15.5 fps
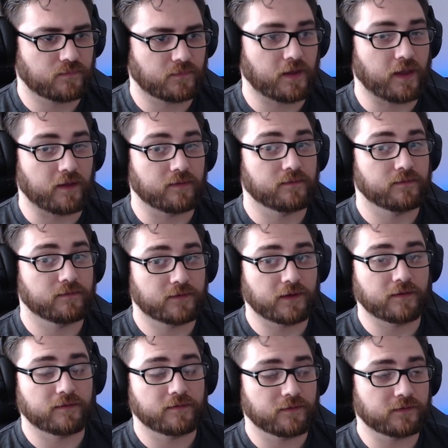Okay,
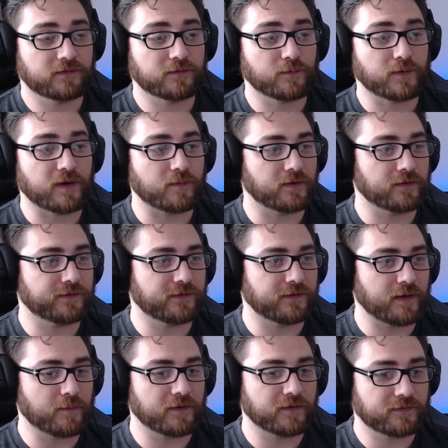see, this is what I want to see.
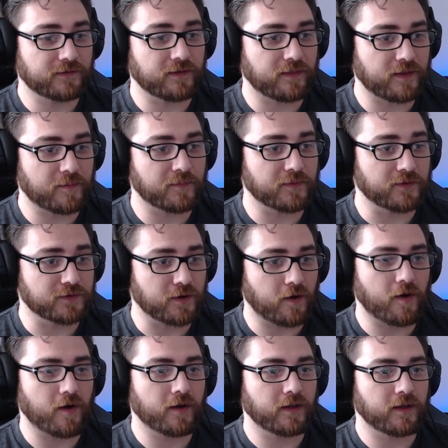I want to see them
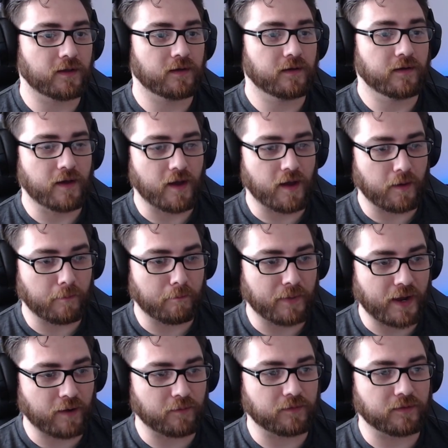talking
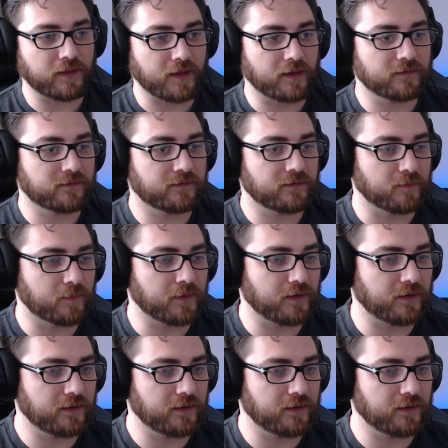about the SCP.